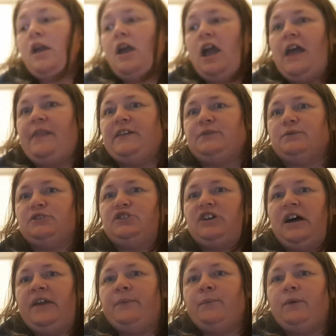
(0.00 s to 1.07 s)
And this was
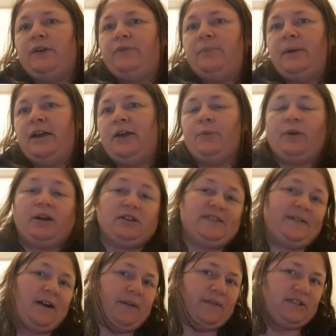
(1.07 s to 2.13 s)
done with me when I was
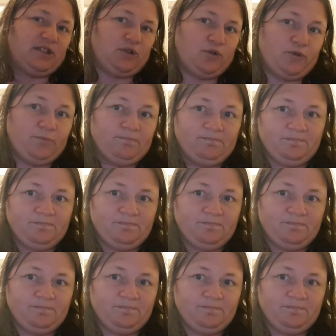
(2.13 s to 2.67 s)
5 years old.